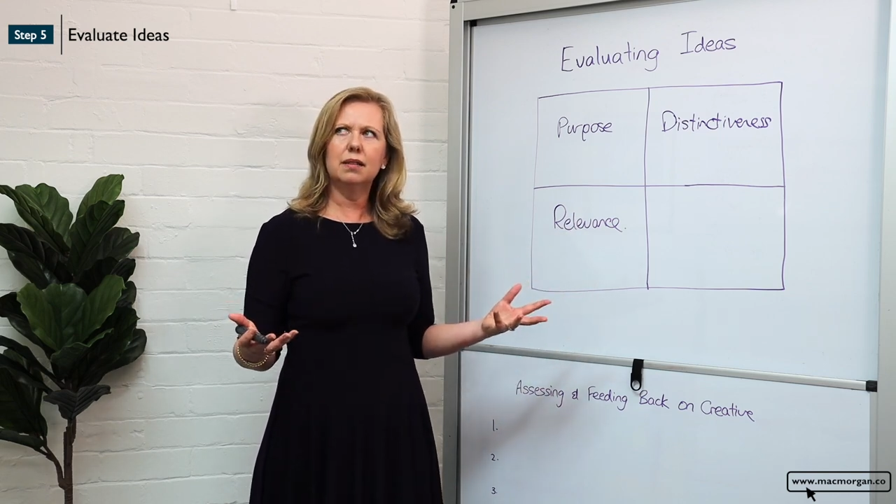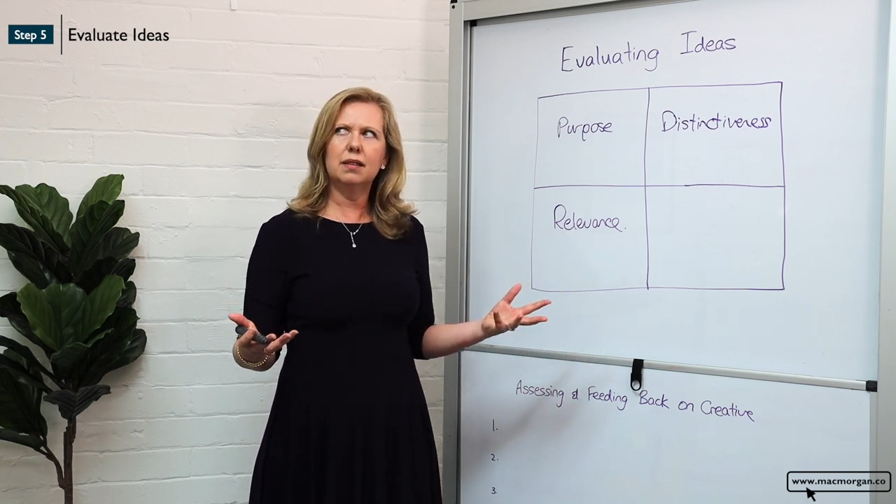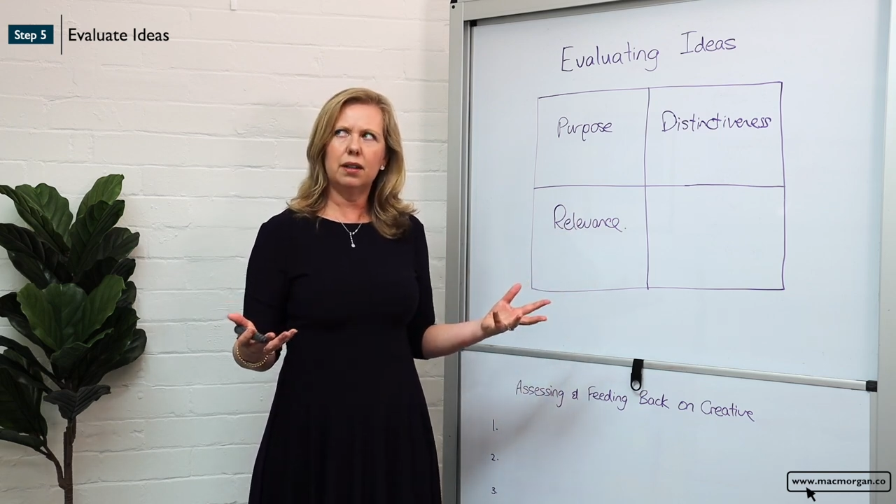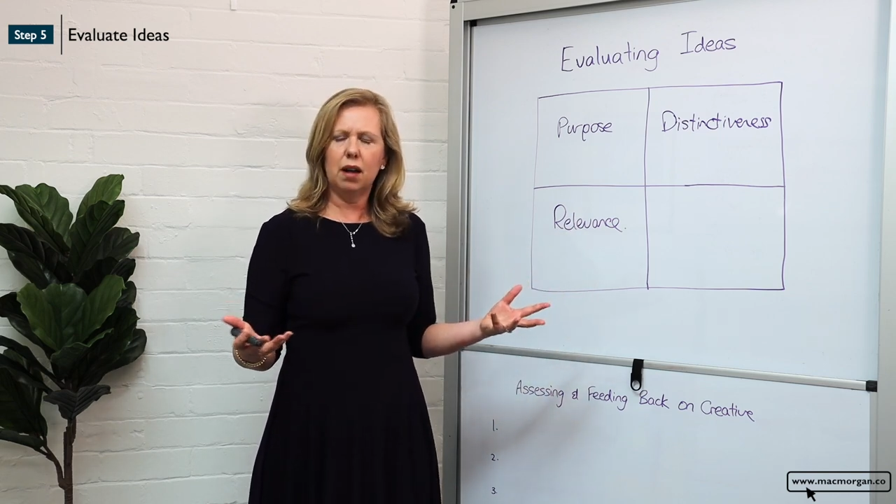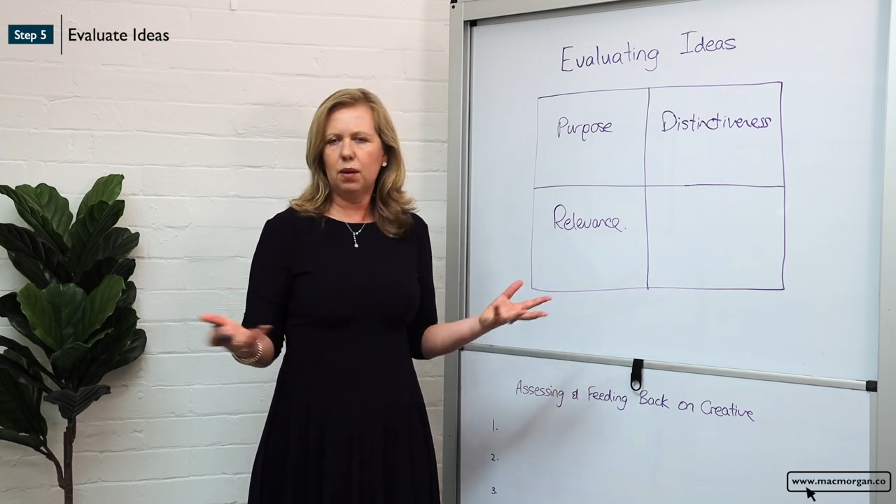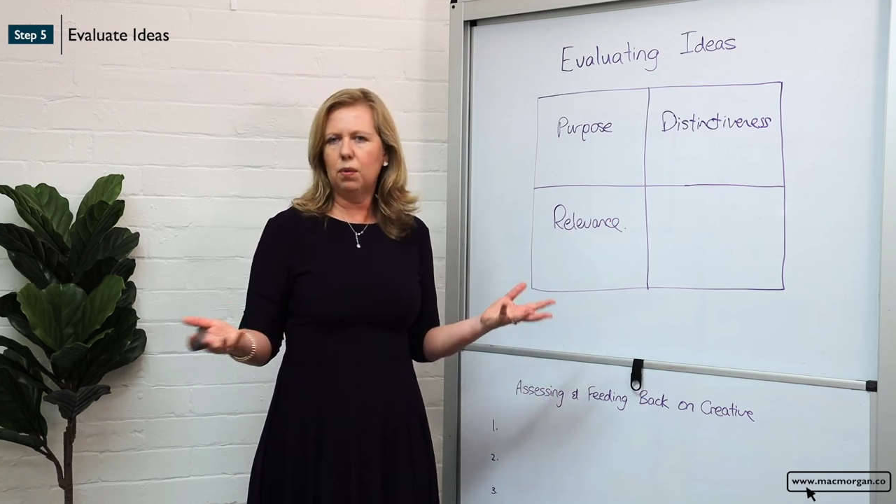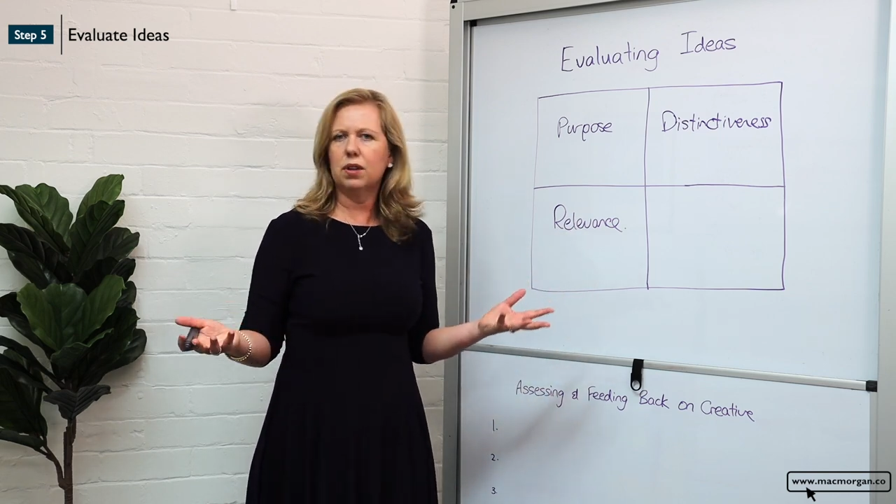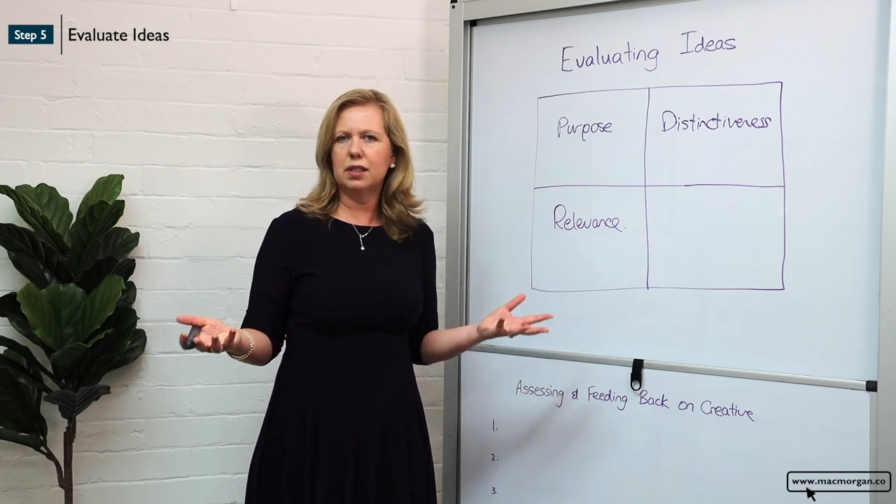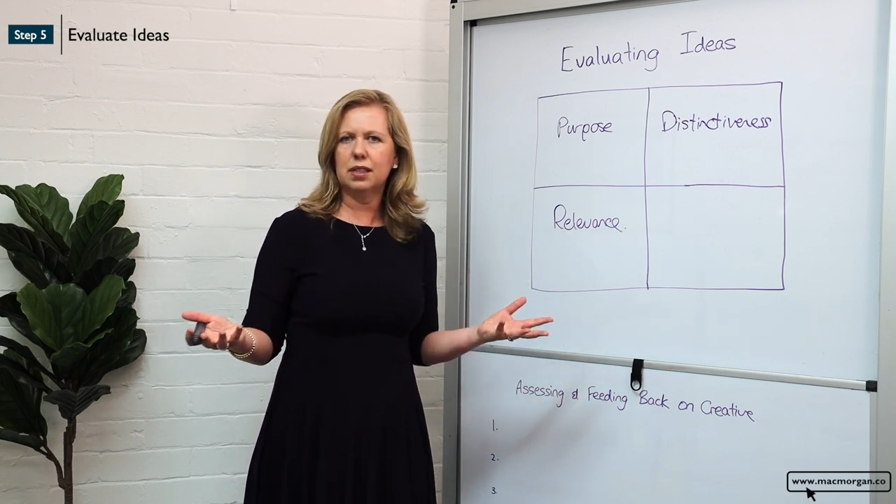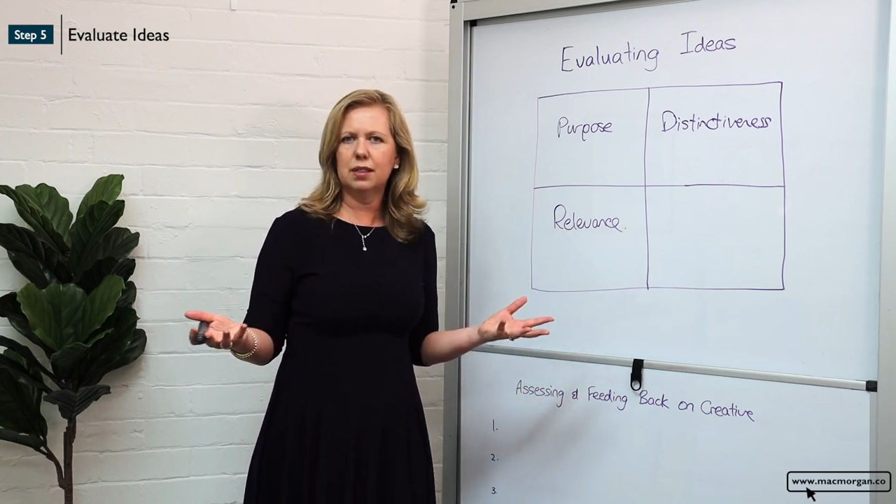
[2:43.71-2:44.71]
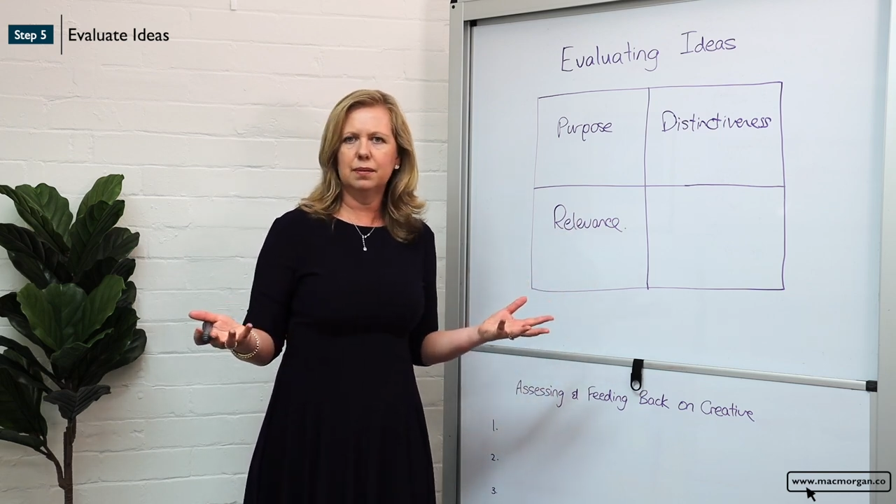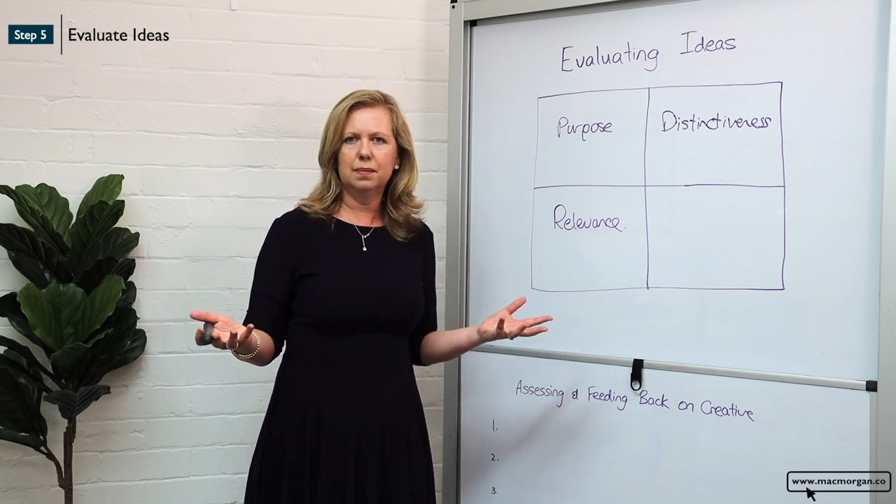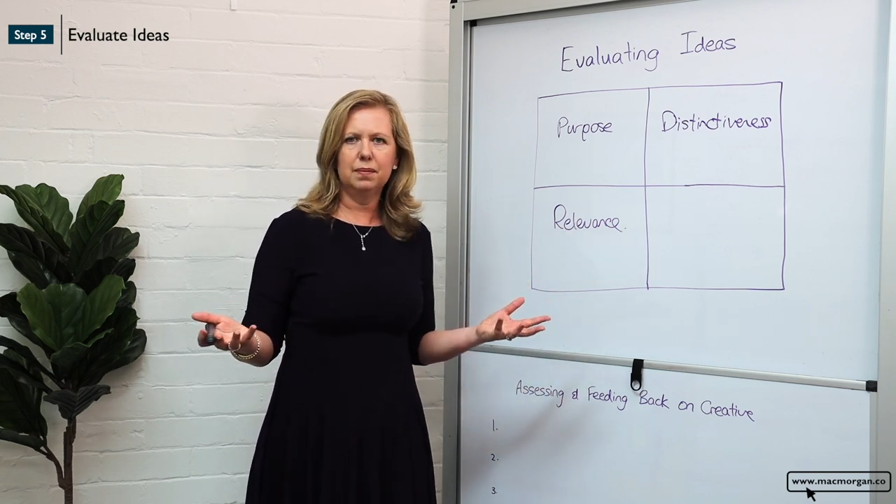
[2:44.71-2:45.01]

that I want.